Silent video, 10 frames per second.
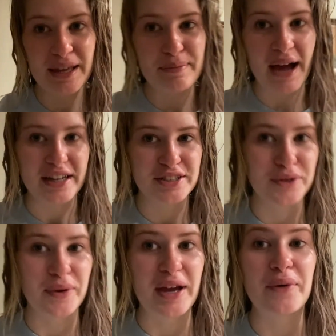back to
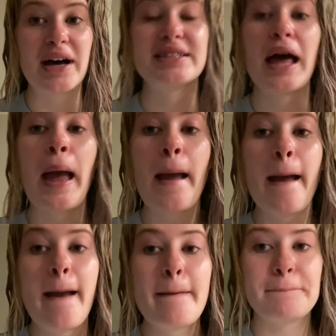the way it was,
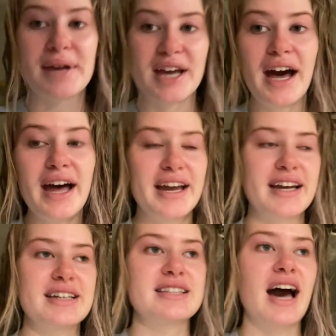
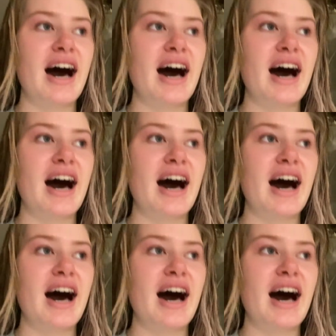because